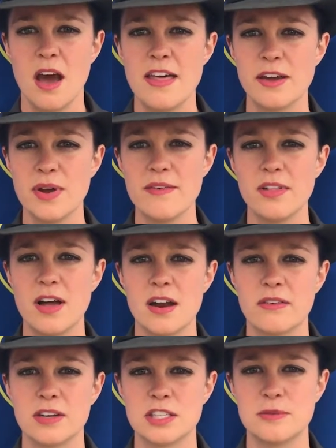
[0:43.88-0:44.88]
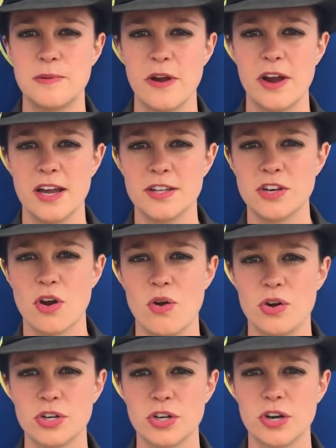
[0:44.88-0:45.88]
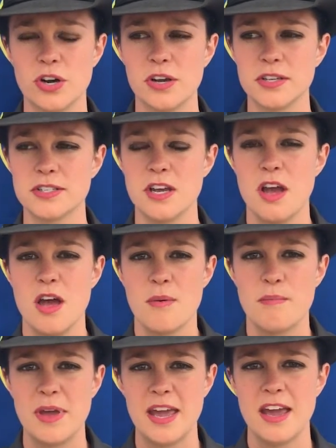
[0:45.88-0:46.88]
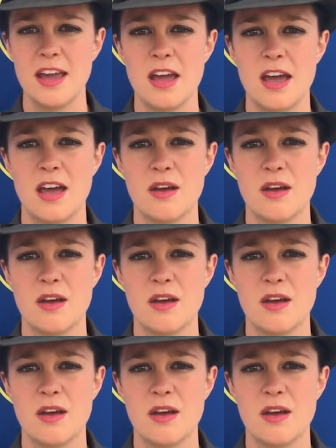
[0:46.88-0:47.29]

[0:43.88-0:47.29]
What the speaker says: I think we have a lot of experience. Our older girls, me,